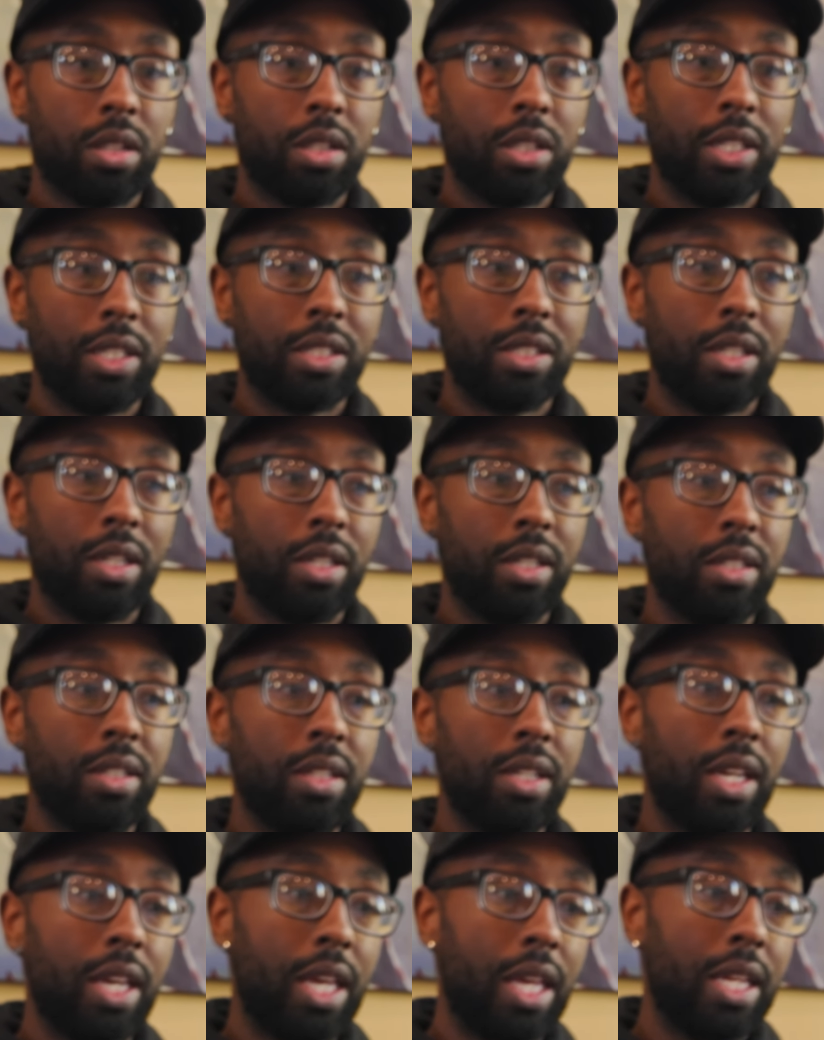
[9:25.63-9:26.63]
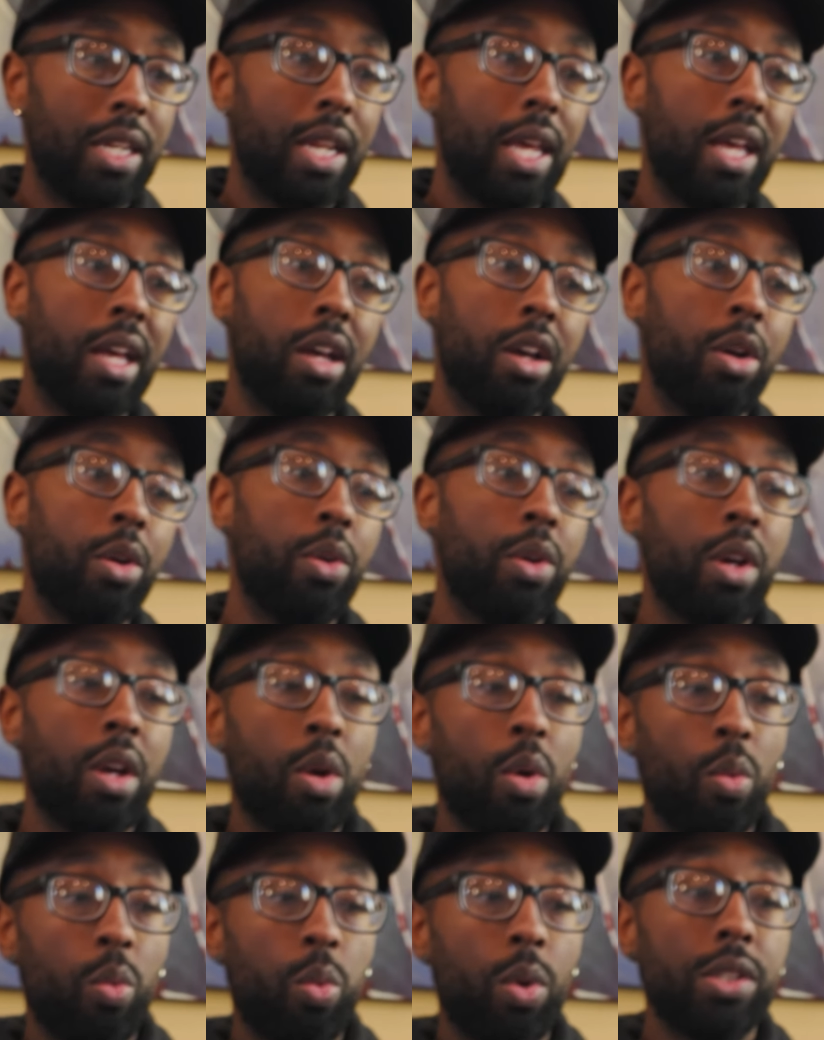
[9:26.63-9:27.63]
Click done, and now
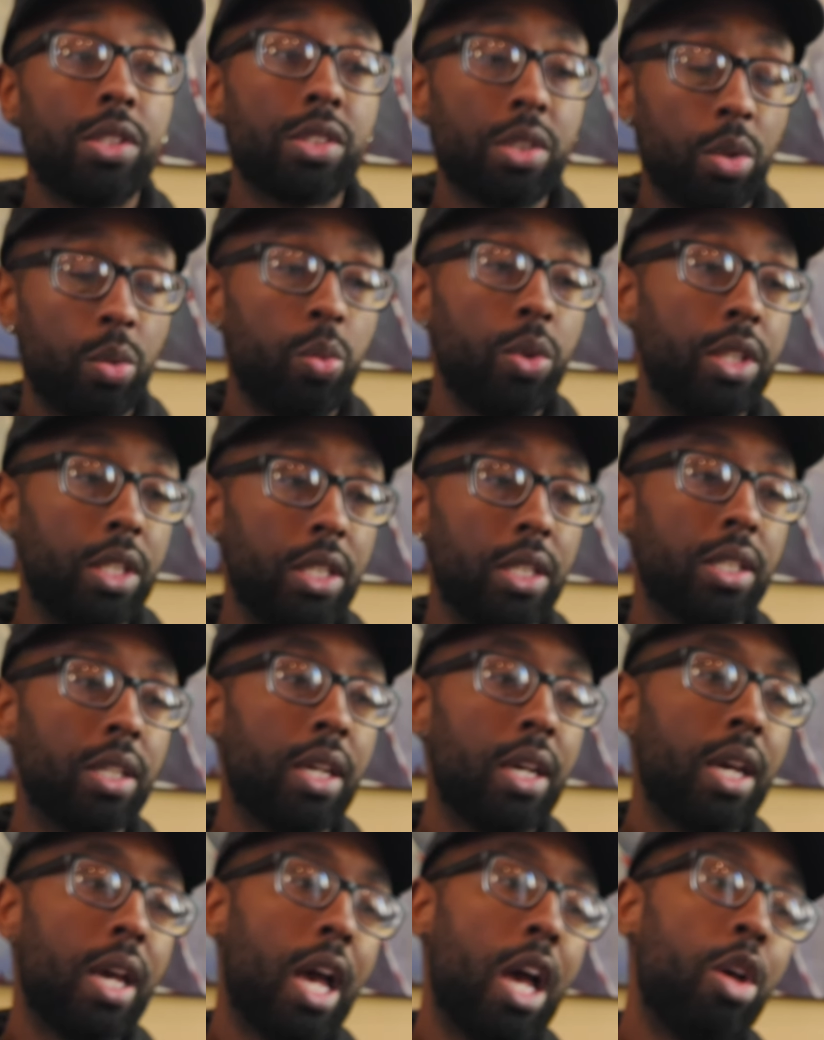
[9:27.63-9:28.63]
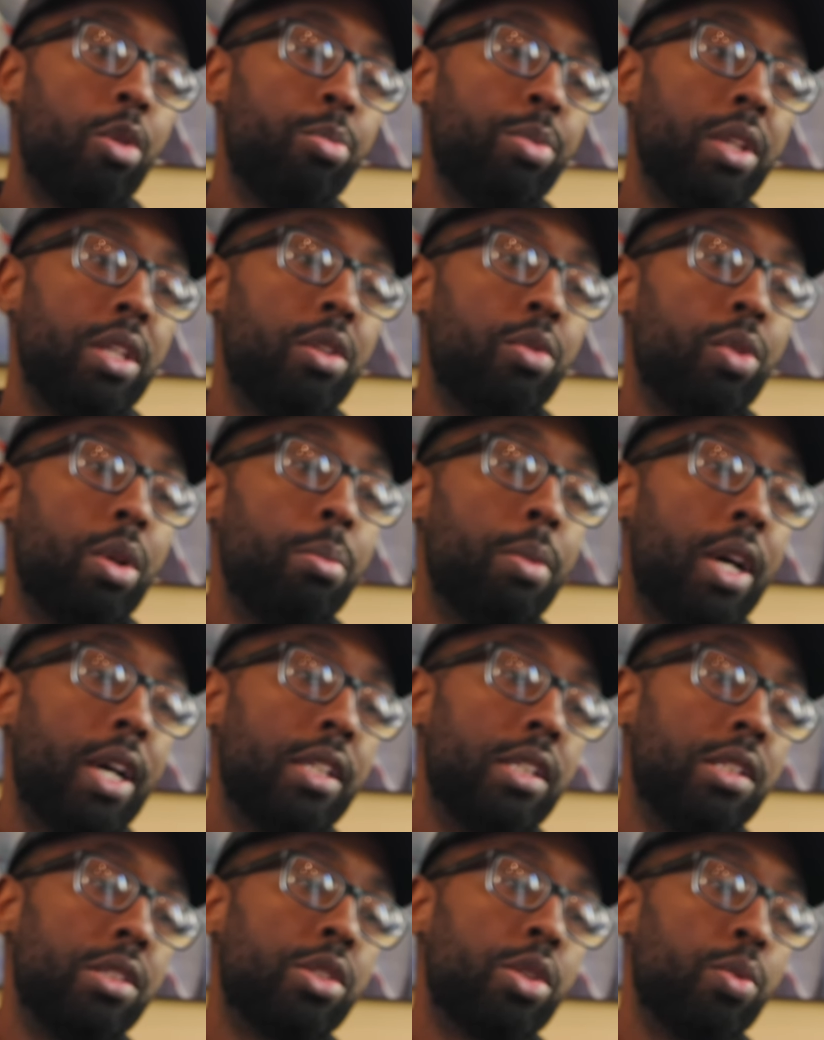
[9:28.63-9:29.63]
once a week, I'll be
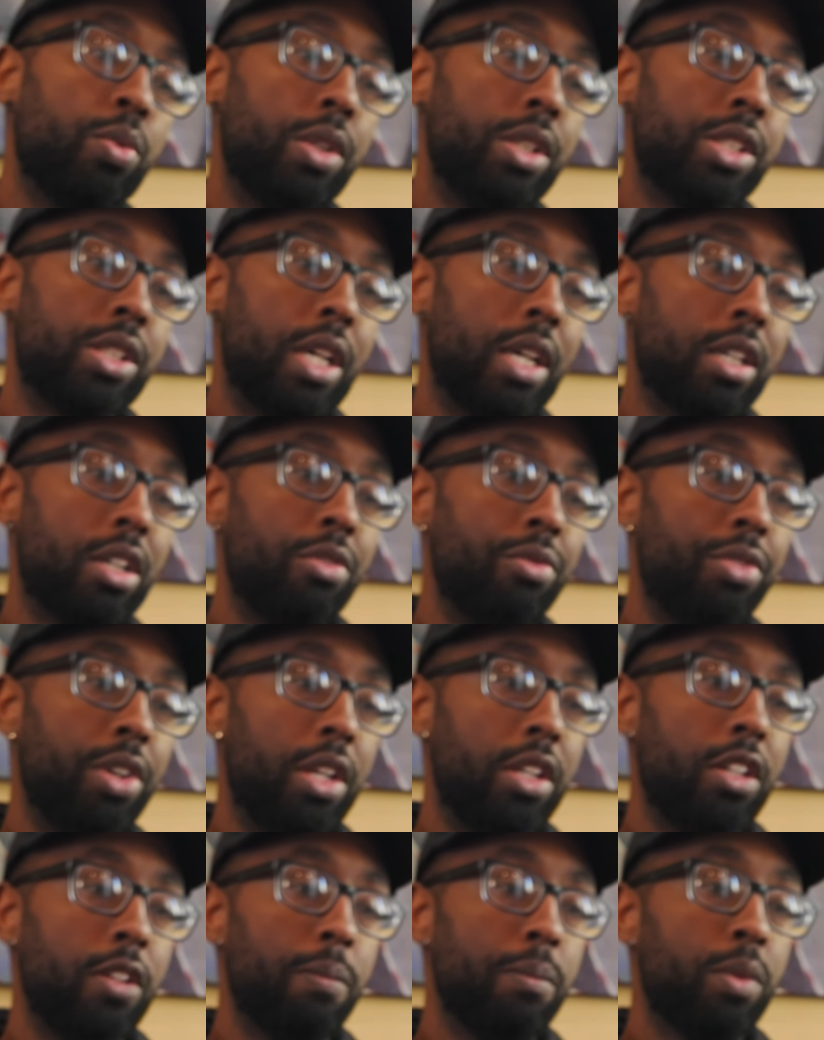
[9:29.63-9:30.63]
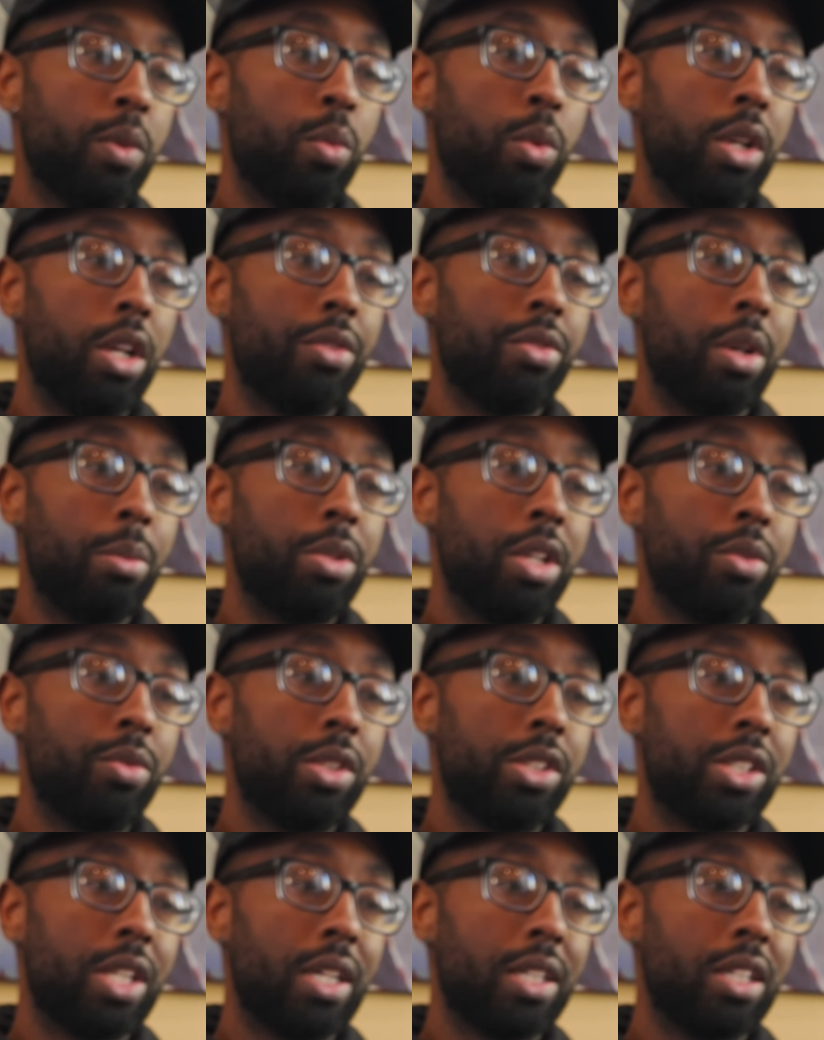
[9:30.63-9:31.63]
reminded to restock confetti. Whenever I'm done
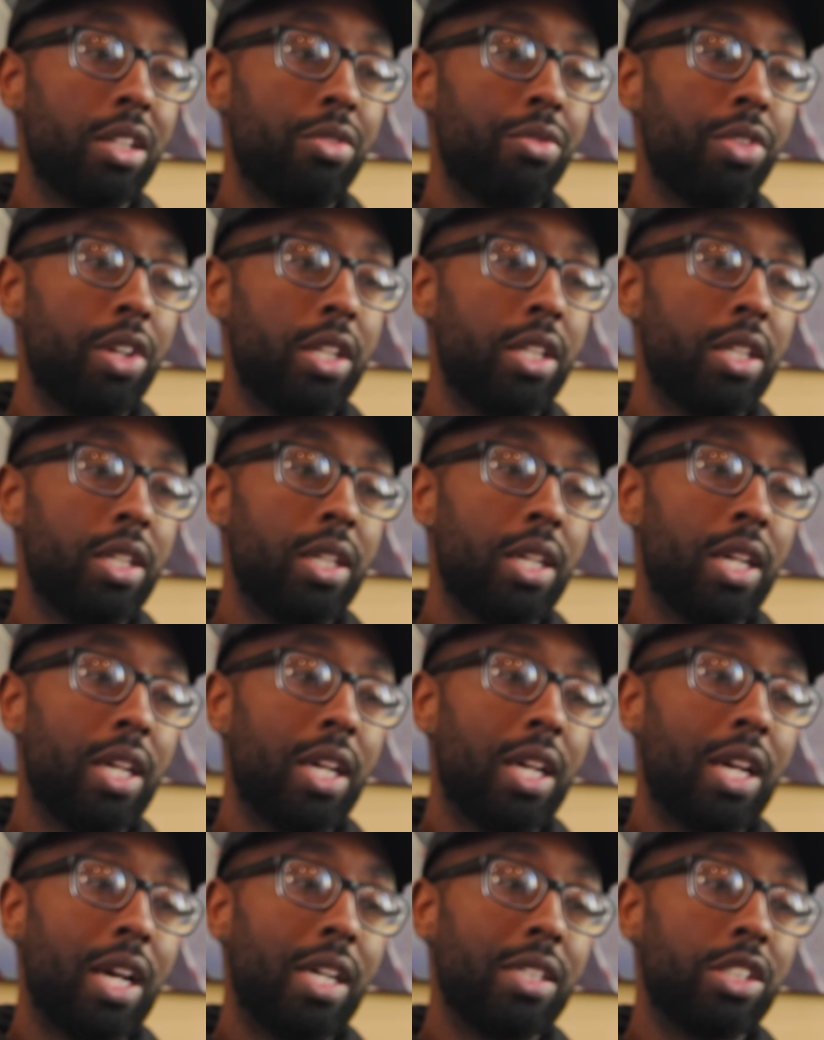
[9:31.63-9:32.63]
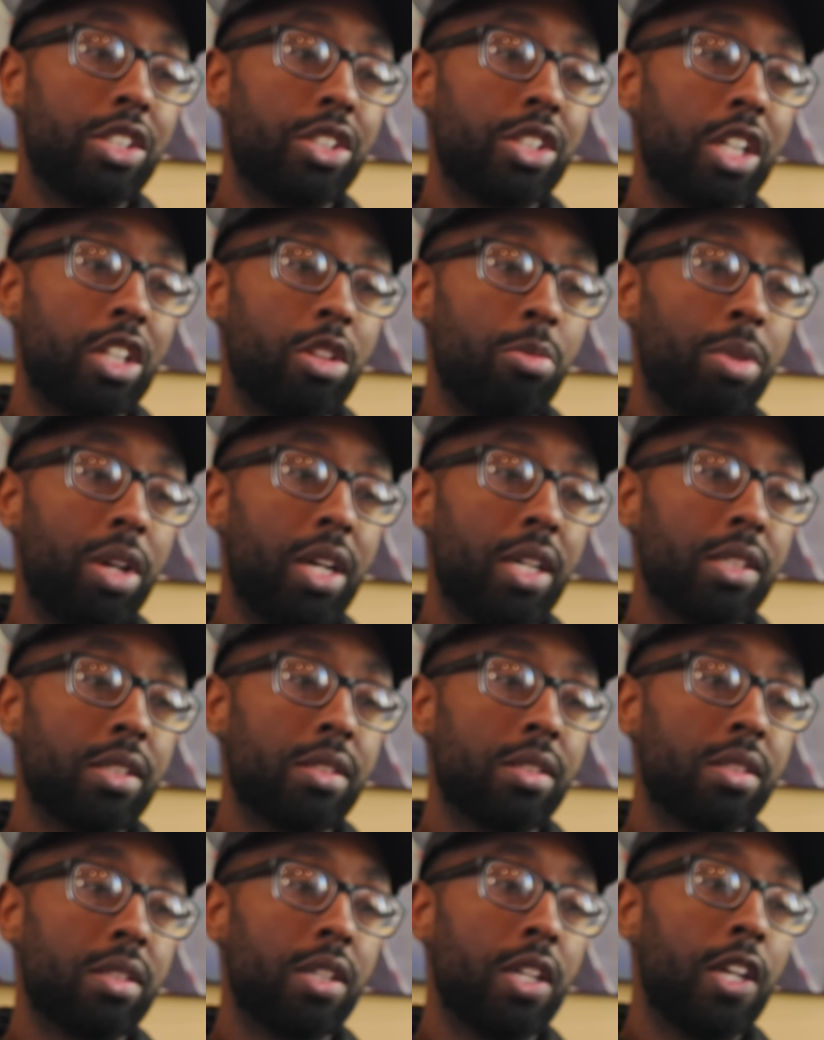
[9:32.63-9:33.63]
restocking confetti, I just check the
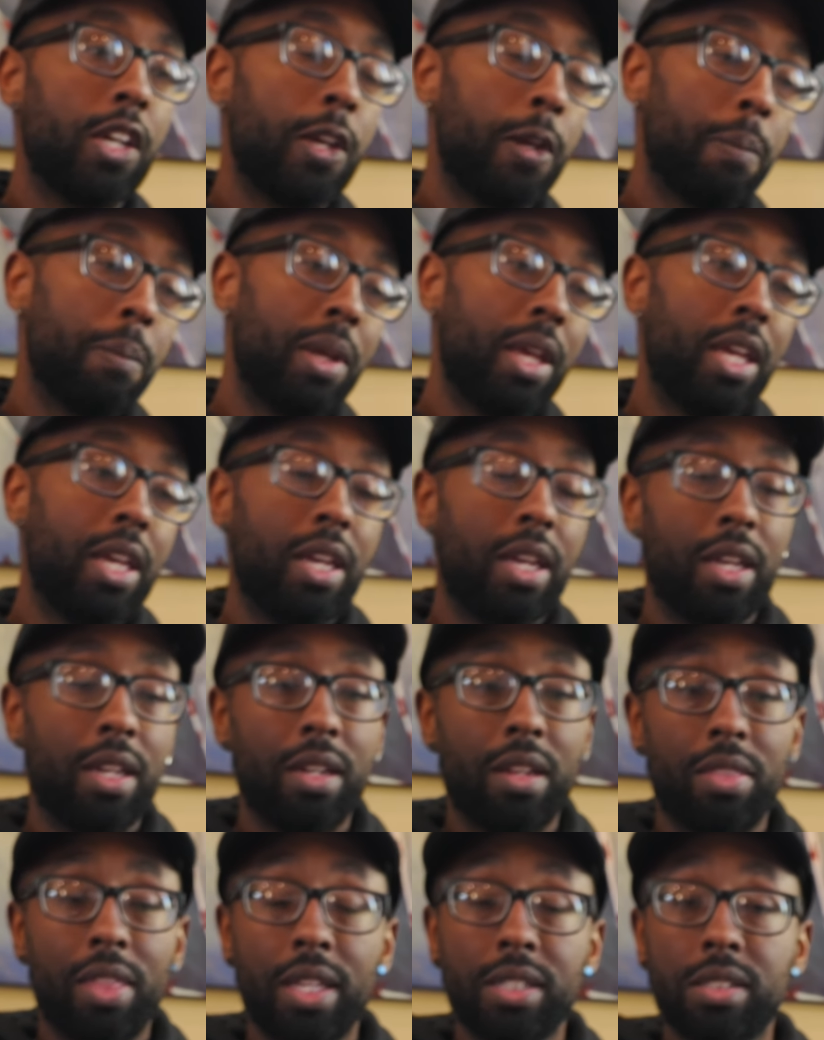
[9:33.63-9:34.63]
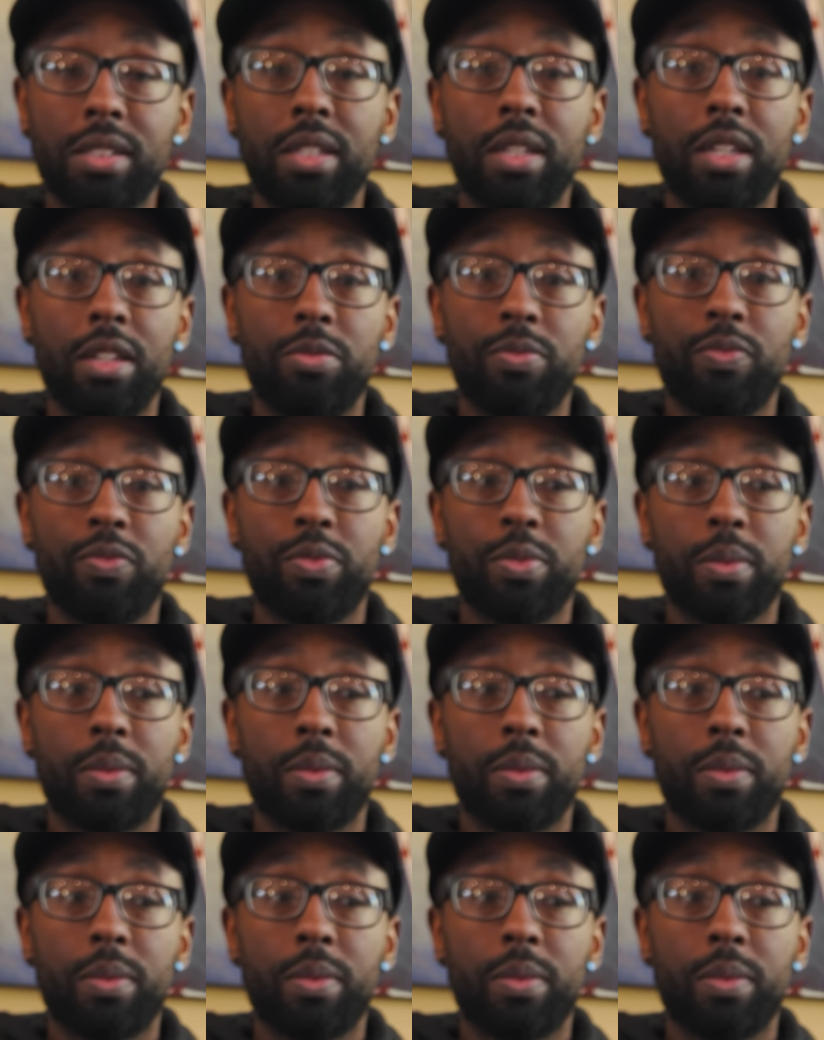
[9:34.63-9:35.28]
box, and that's it.